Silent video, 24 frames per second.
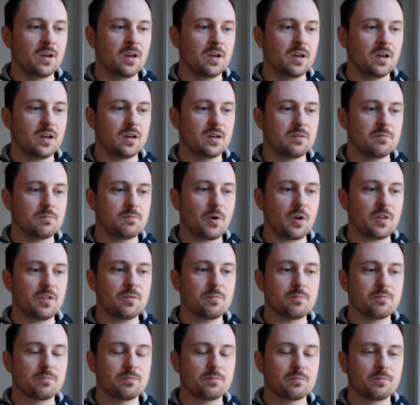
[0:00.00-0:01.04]
But
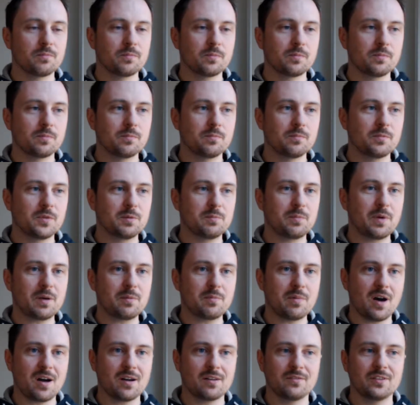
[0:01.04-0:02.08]
the big
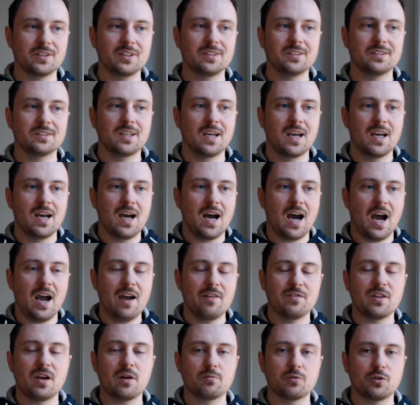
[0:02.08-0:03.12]
part of it is,
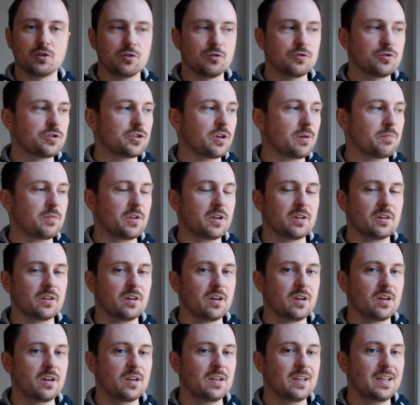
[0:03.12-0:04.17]
I've now produced something.
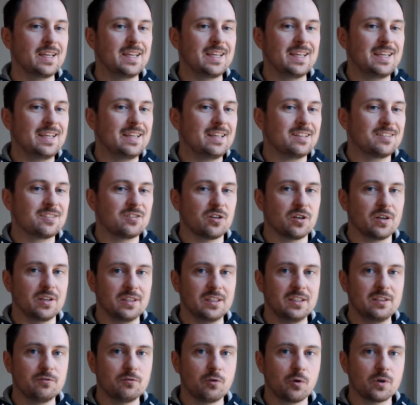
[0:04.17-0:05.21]
Is there a
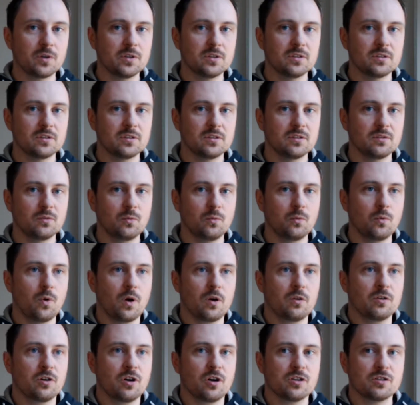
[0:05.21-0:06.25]
need for it? What do
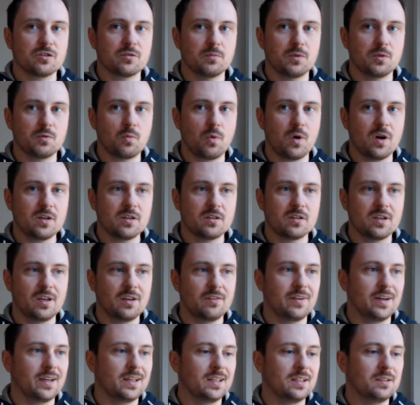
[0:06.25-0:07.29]
the customers want? If
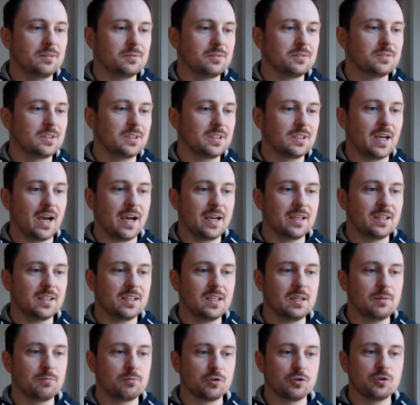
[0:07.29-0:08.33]
I can
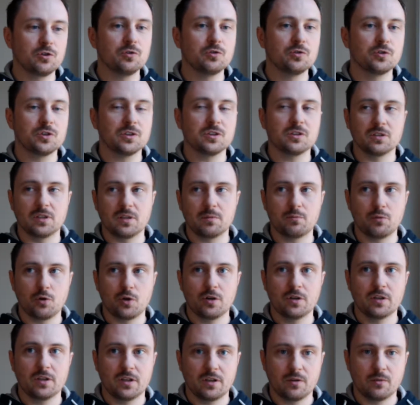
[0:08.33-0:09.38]
keep producing and
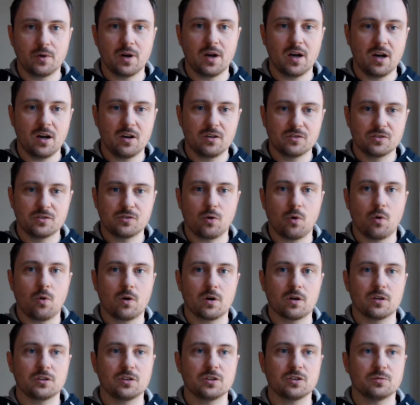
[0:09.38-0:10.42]
putting it in a warehouse
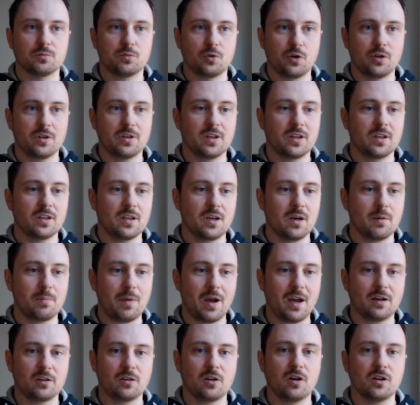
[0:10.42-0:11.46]
or just putting in a
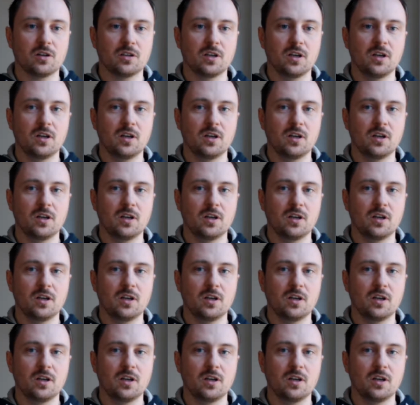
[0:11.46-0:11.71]
backlog.